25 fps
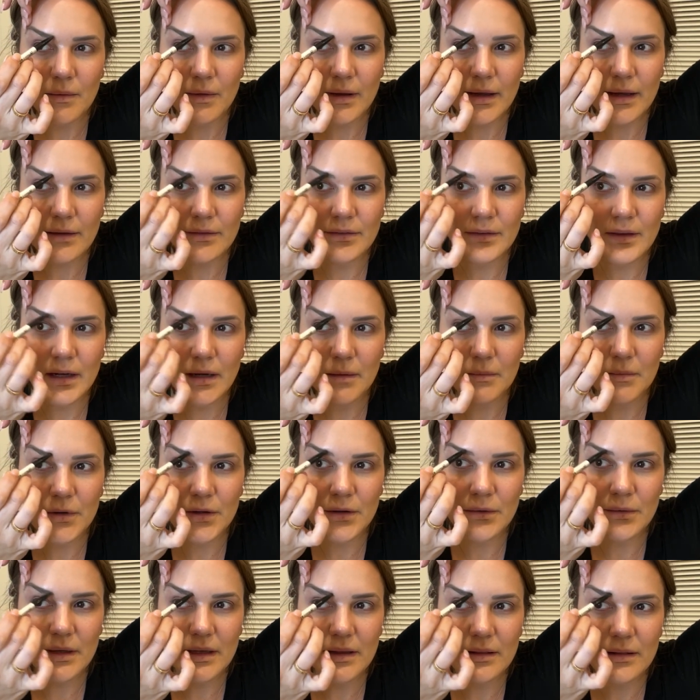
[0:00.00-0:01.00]
Like I said, I'm
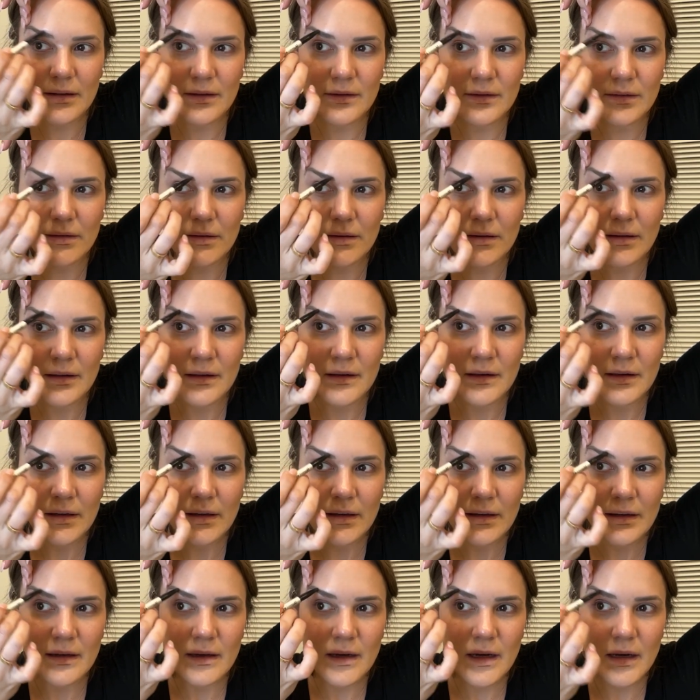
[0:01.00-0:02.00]
doing this.
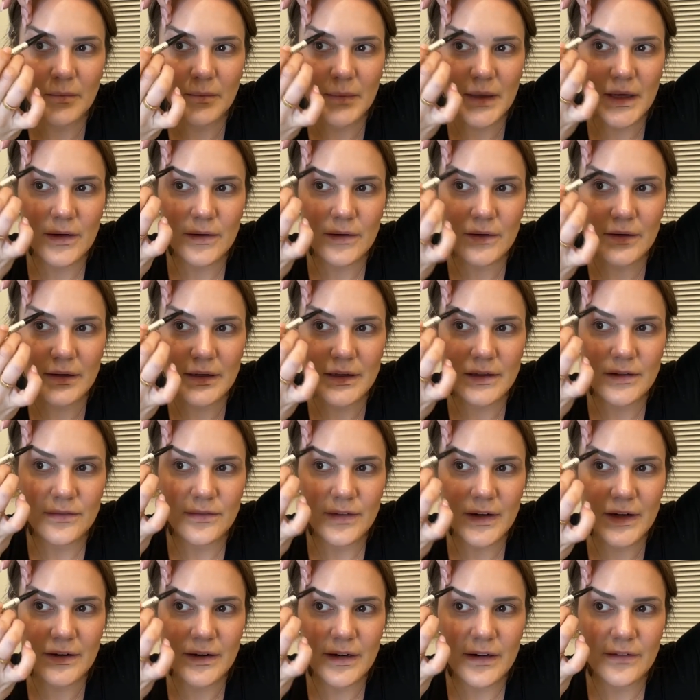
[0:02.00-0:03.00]
A mirror is
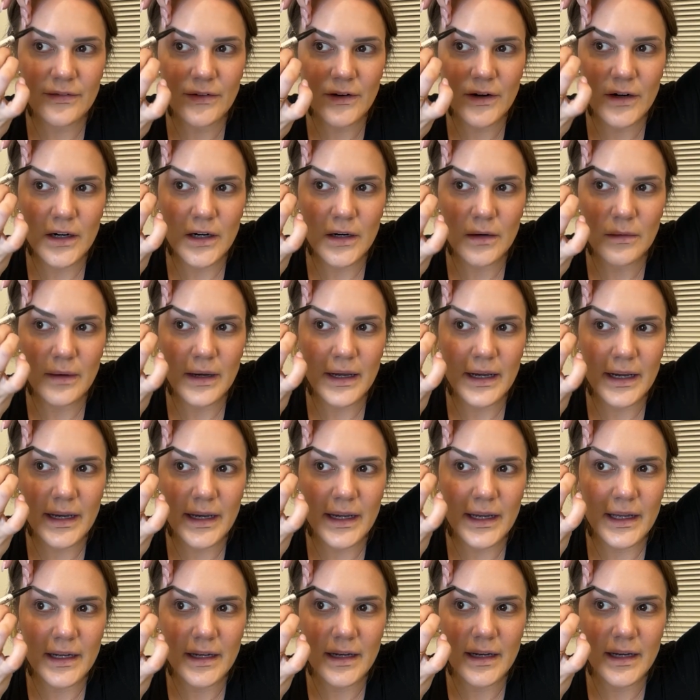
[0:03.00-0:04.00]
very far
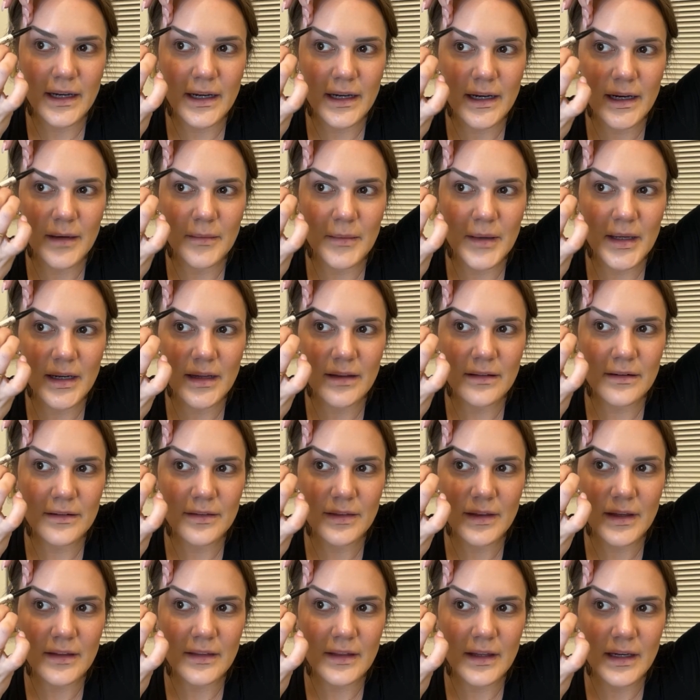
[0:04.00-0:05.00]
away. And another
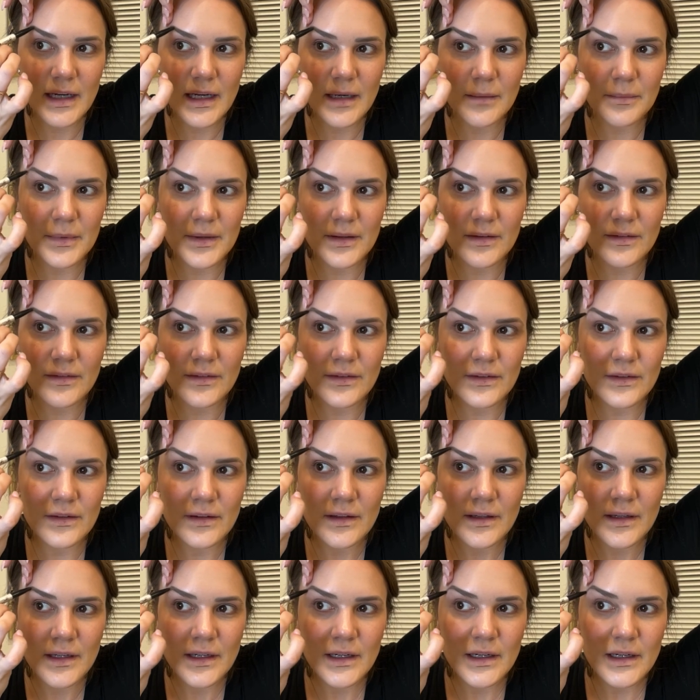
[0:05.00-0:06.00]
thing that
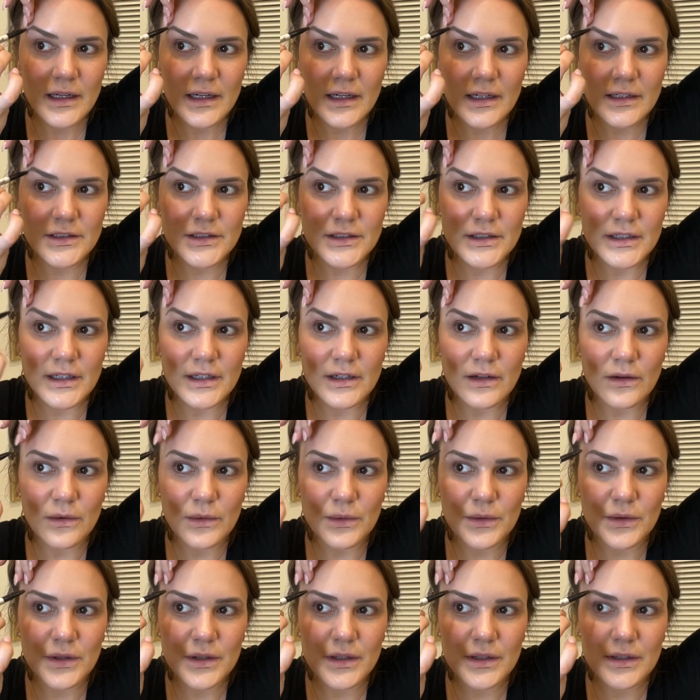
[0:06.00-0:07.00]
happens as you get
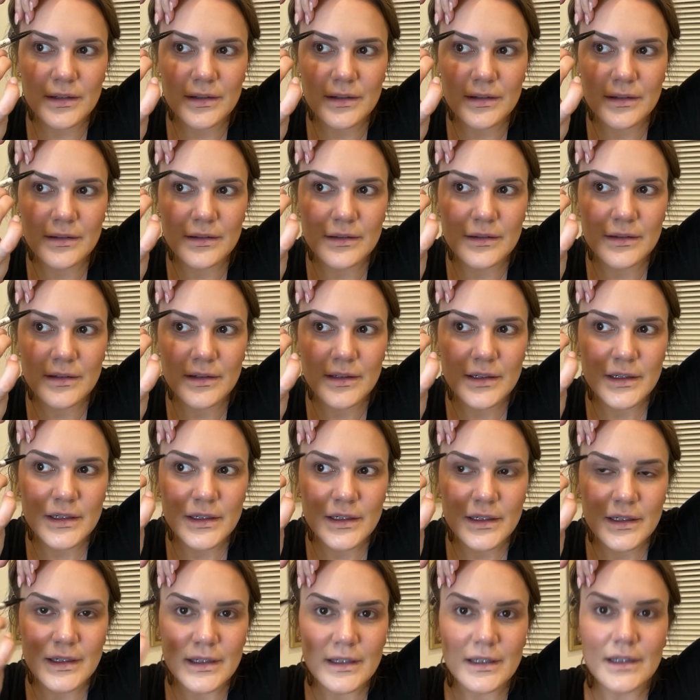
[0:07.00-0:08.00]
older
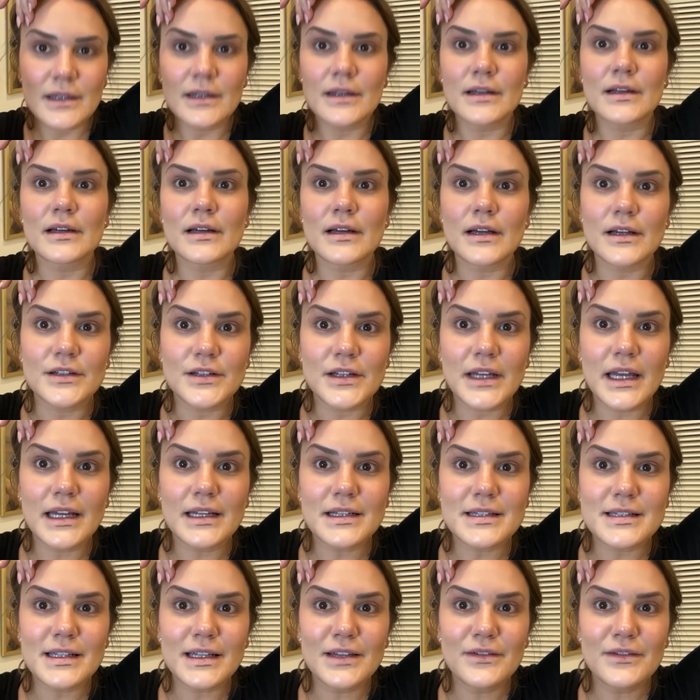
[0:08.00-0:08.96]
is you can't